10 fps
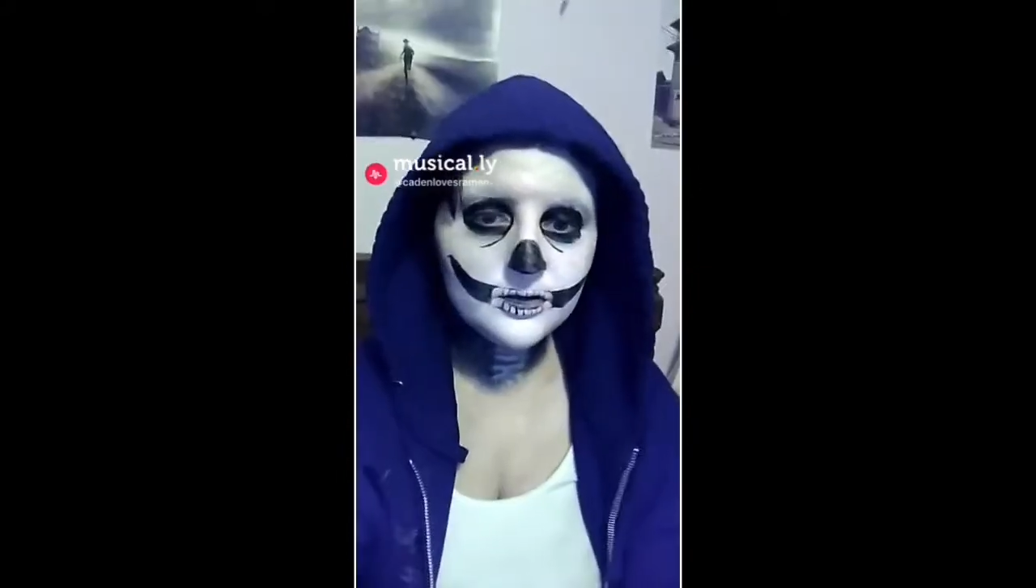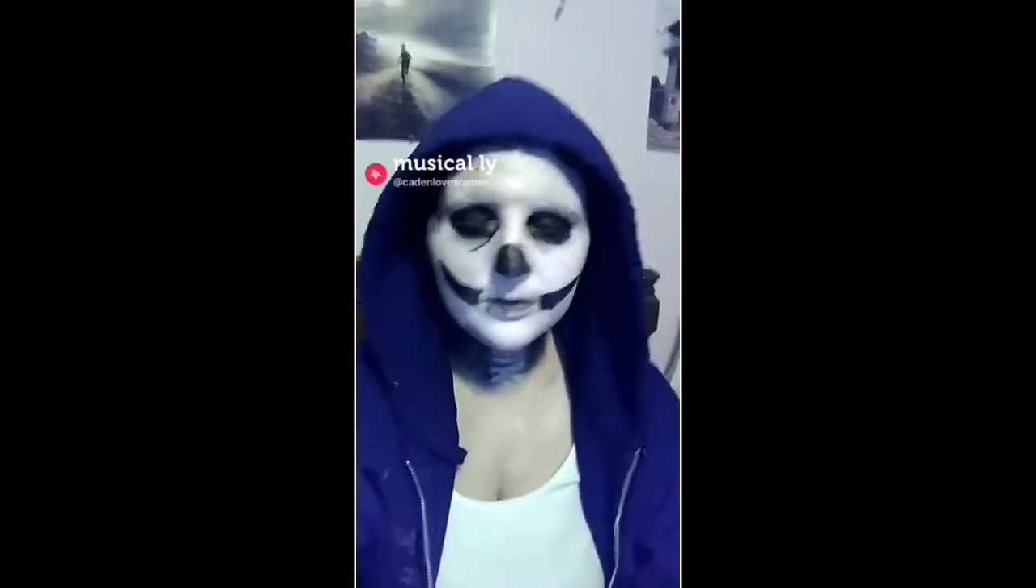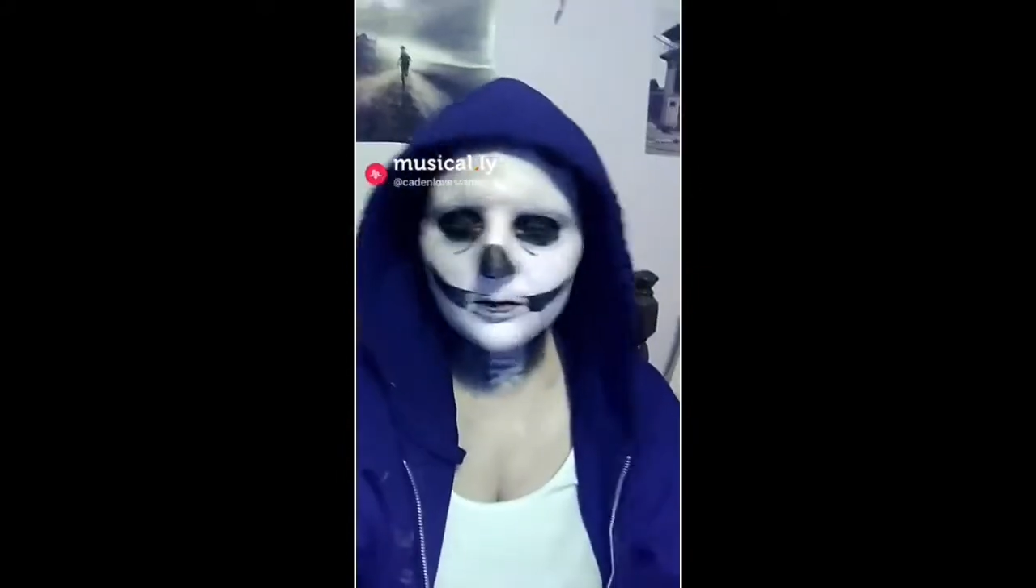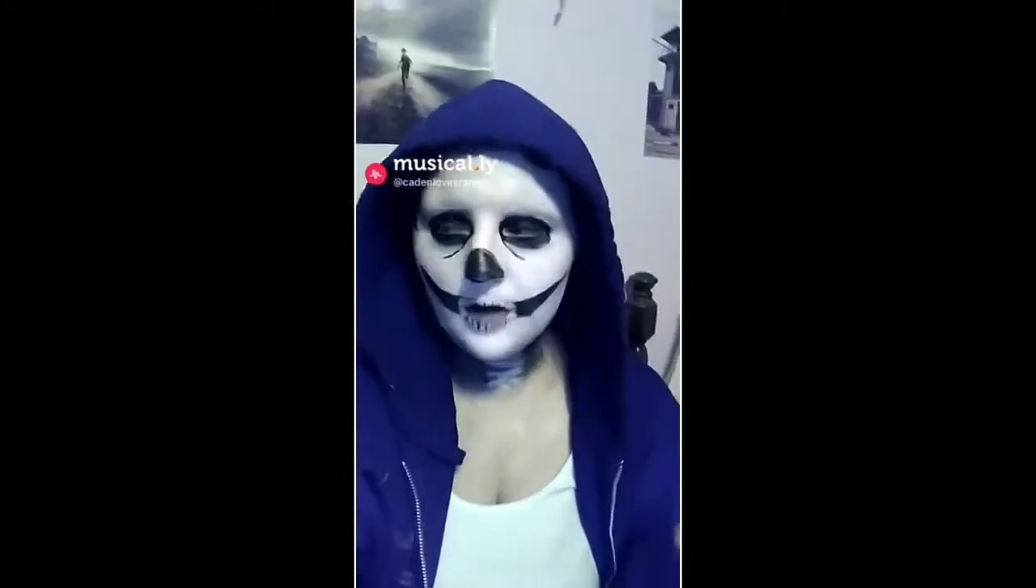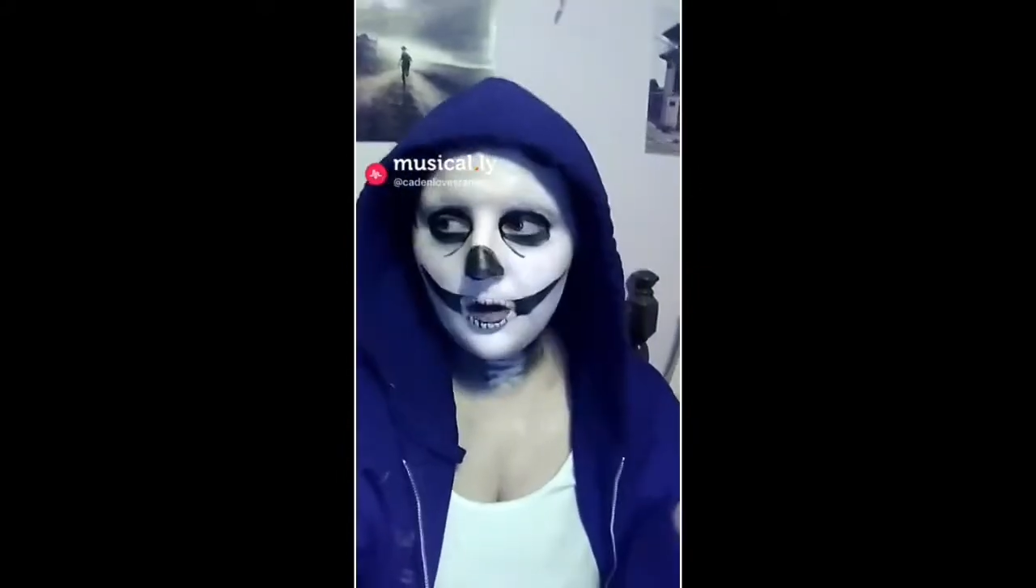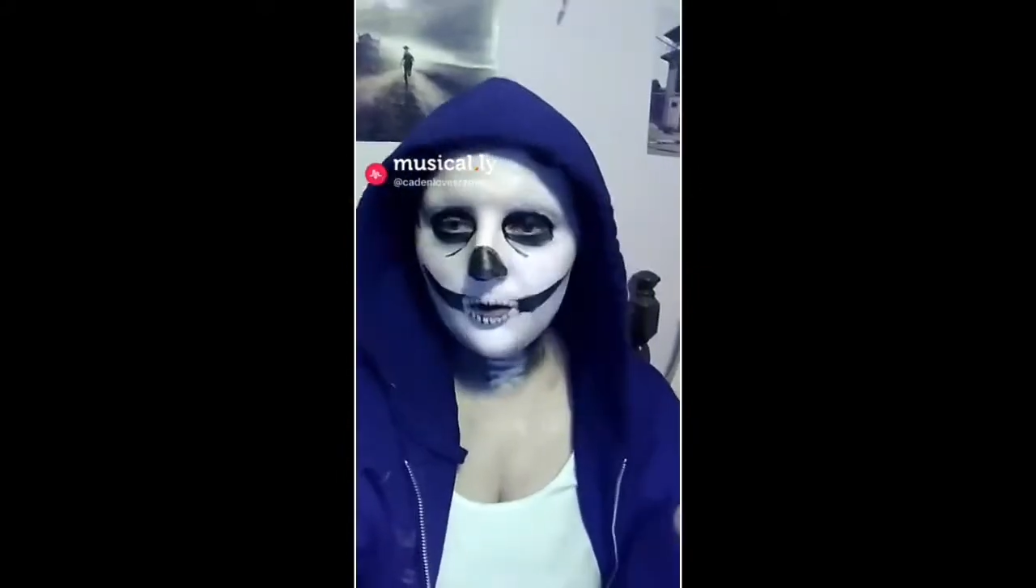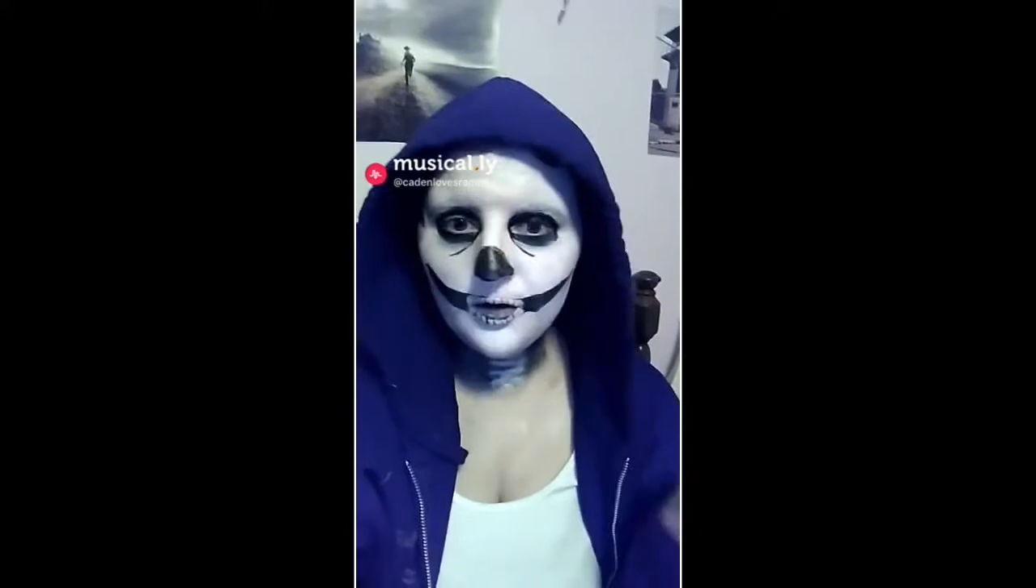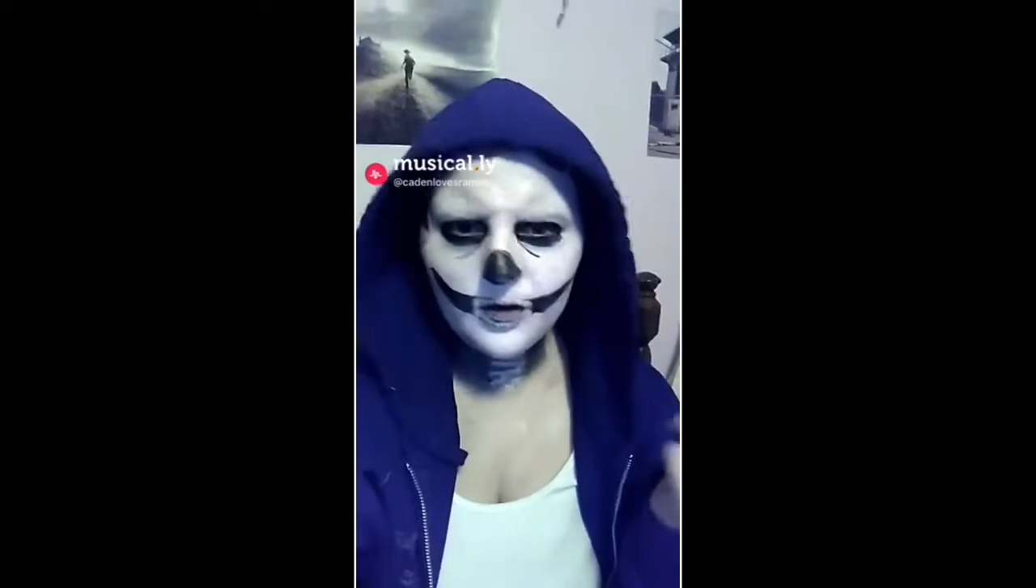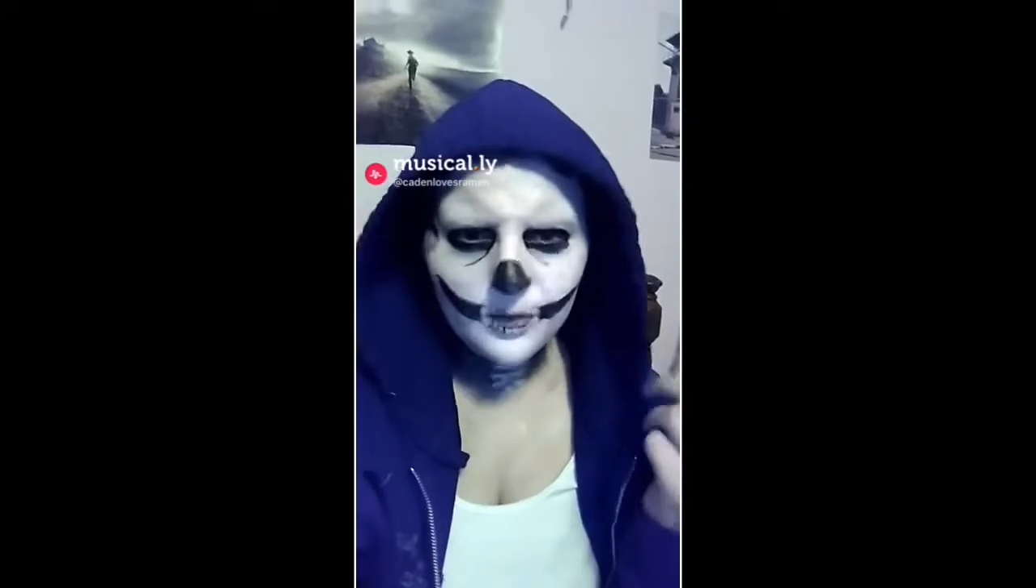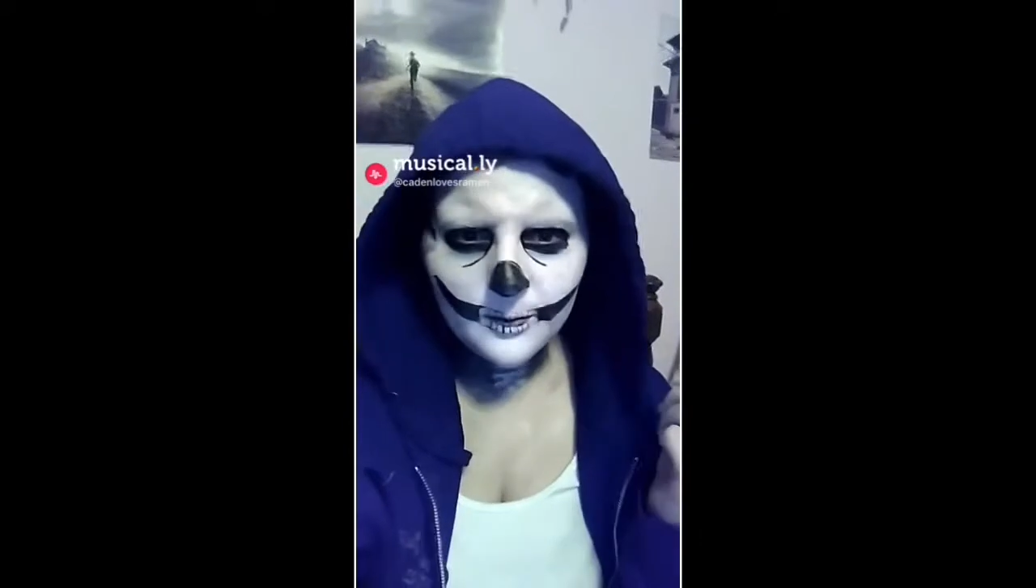So you're
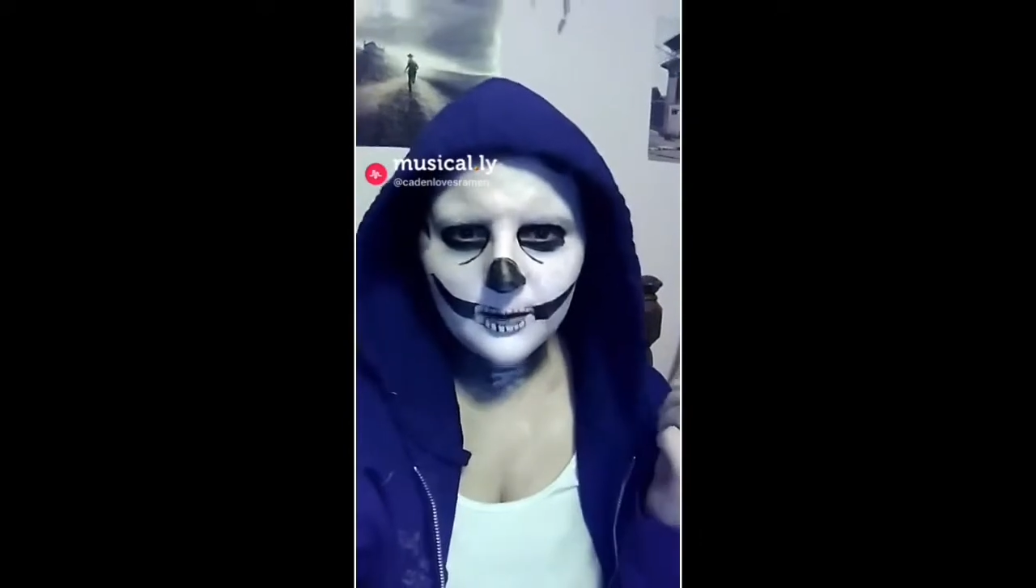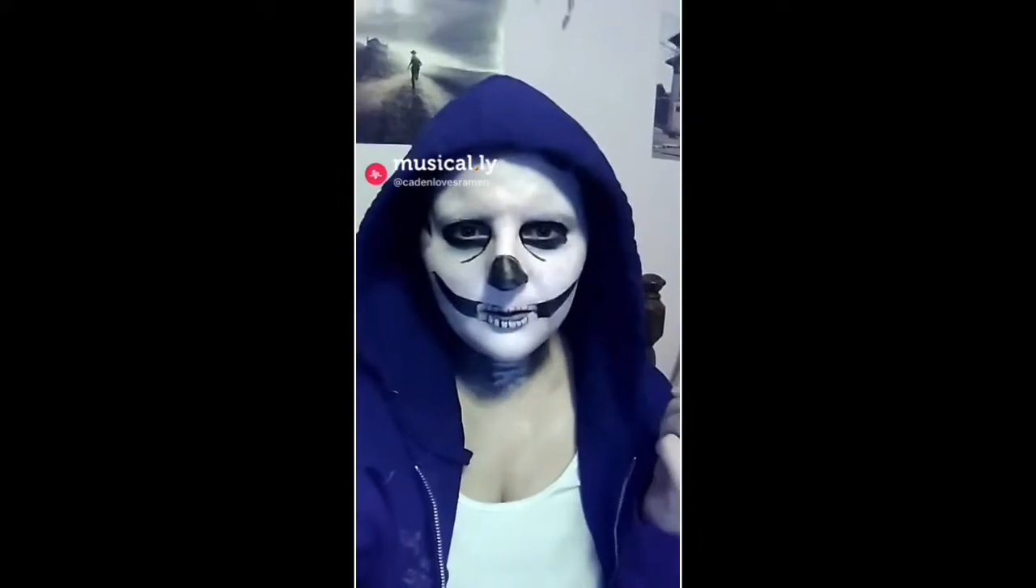human,